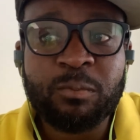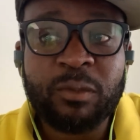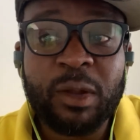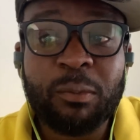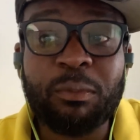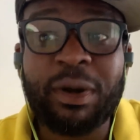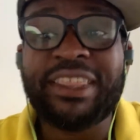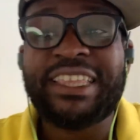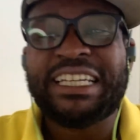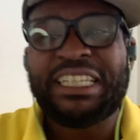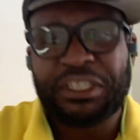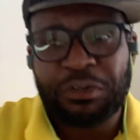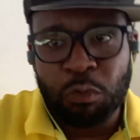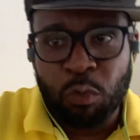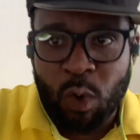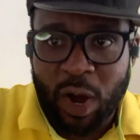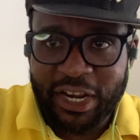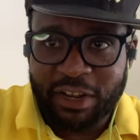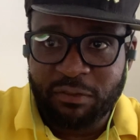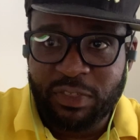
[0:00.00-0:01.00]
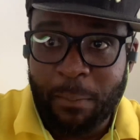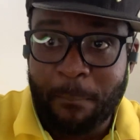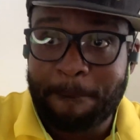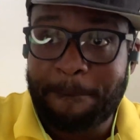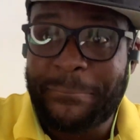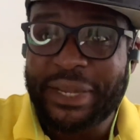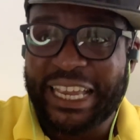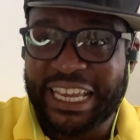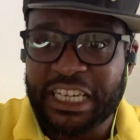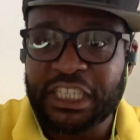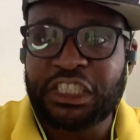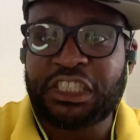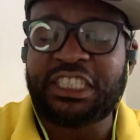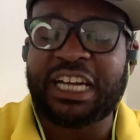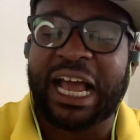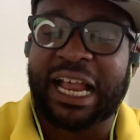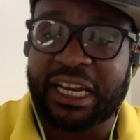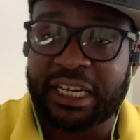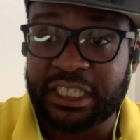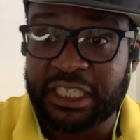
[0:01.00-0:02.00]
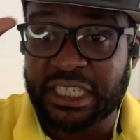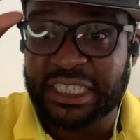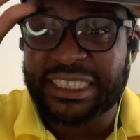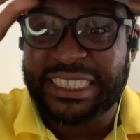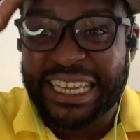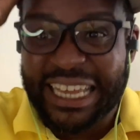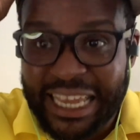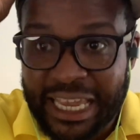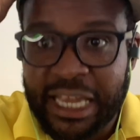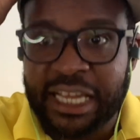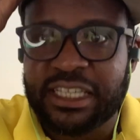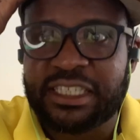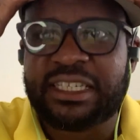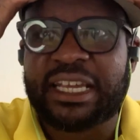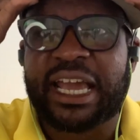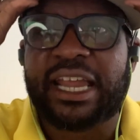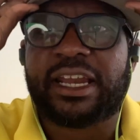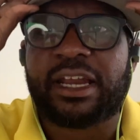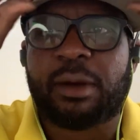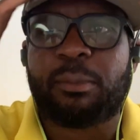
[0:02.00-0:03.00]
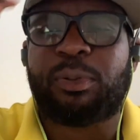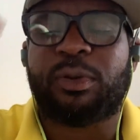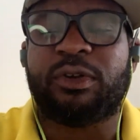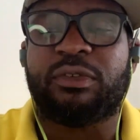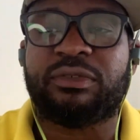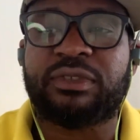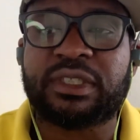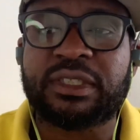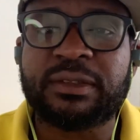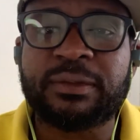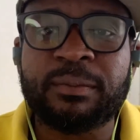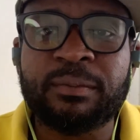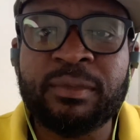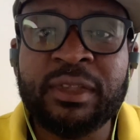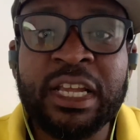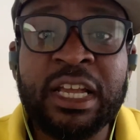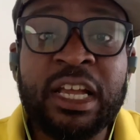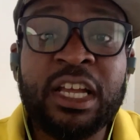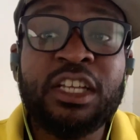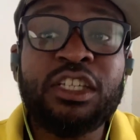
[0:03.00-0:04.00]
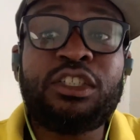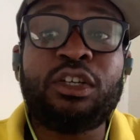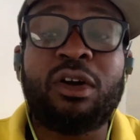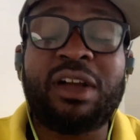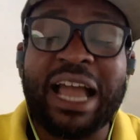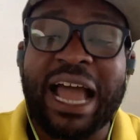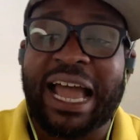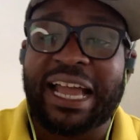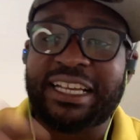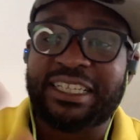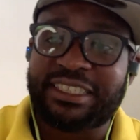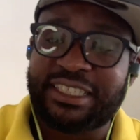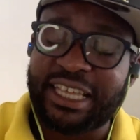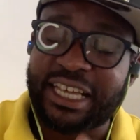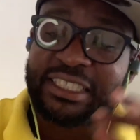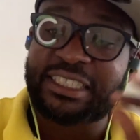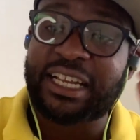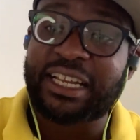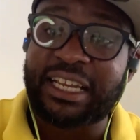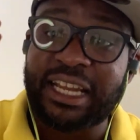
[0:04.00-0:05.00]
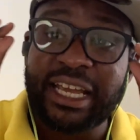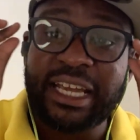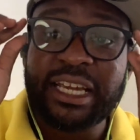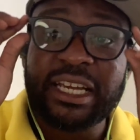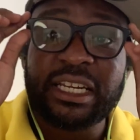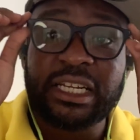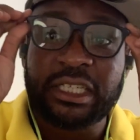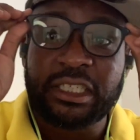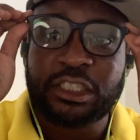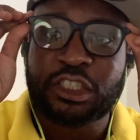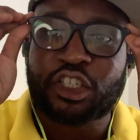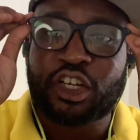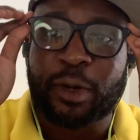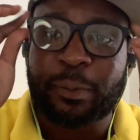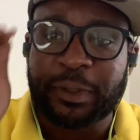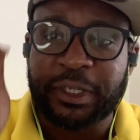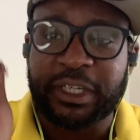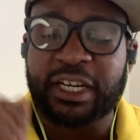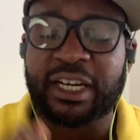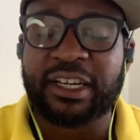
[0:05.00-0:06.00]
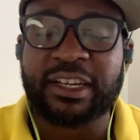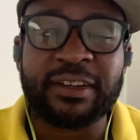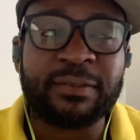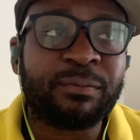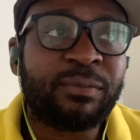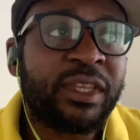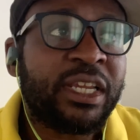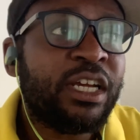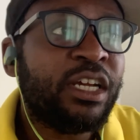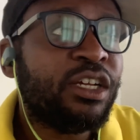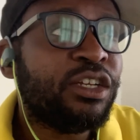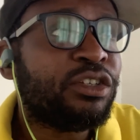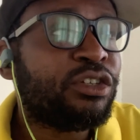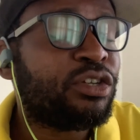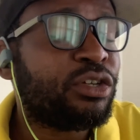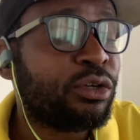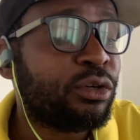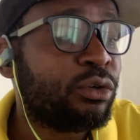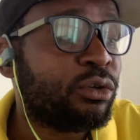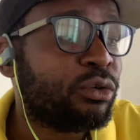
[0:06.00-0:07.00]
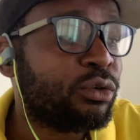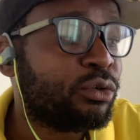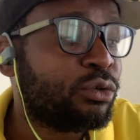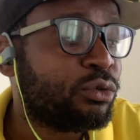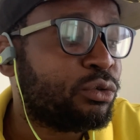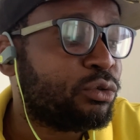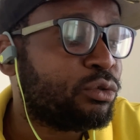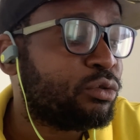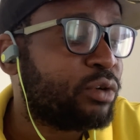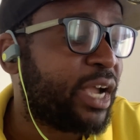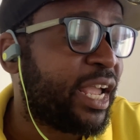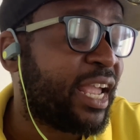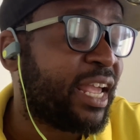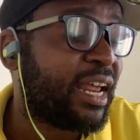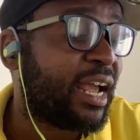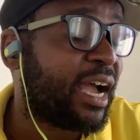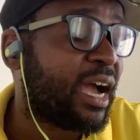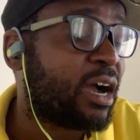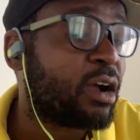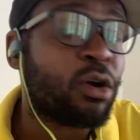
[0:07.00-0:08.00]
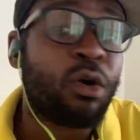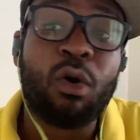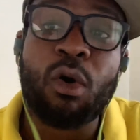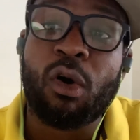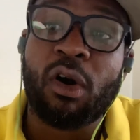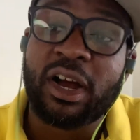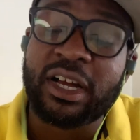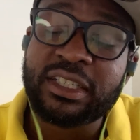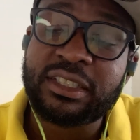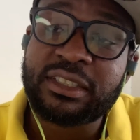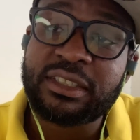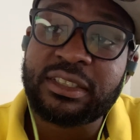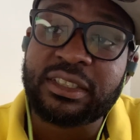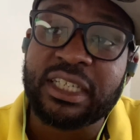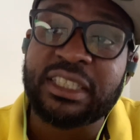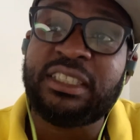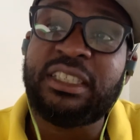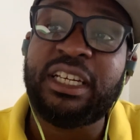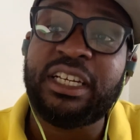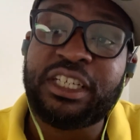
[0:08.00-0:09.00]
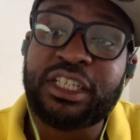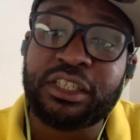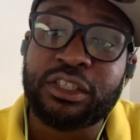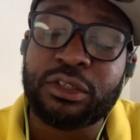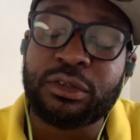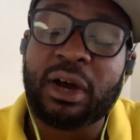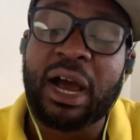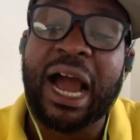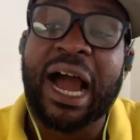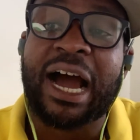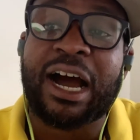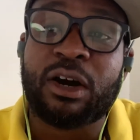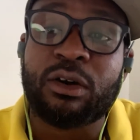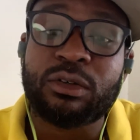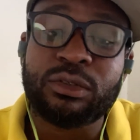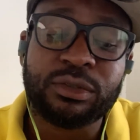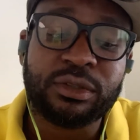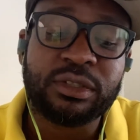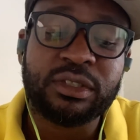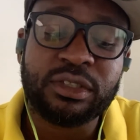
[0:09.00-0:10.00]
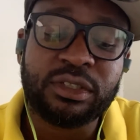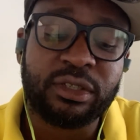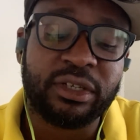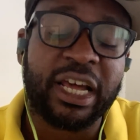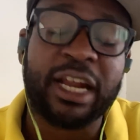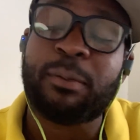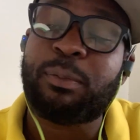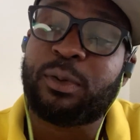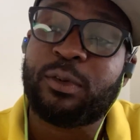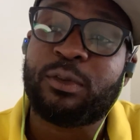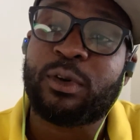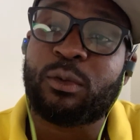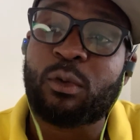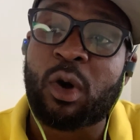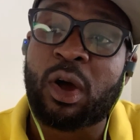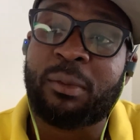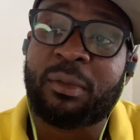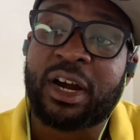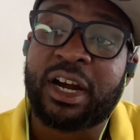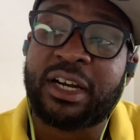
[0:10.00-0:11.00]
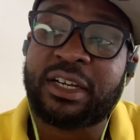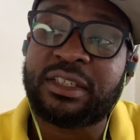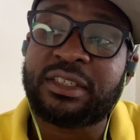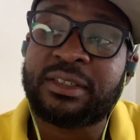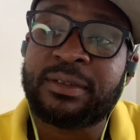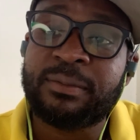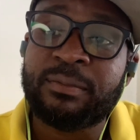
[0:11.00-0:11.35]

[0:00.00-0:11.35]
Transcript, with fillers: But the, one of the biggest challenges is getting approved. So guys, there's a link in the description to a, a course that teaches you how to get approved at Walmart.